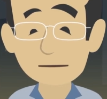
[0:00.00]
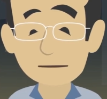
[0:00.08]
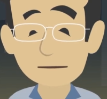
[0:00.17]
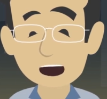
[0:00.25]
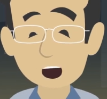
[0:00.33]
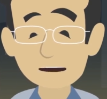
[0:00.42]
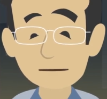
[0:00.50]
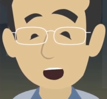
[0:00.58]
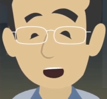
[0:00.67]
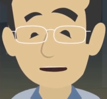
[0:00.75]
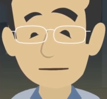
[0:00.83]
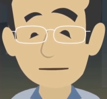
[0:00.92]
In this
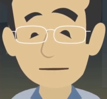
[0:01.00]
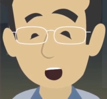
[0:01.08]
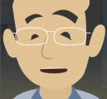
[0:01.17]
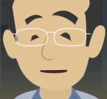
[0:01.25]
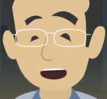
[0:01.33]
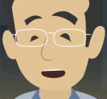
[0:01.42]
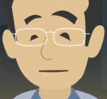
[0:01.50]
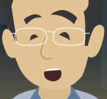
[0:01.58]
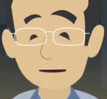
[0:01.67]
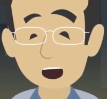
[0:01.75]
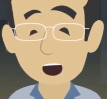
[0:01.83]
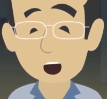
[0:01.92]
case, if the guest
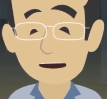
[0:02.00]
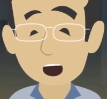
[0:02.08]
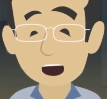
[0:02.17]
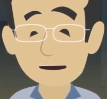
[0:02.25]
does not have any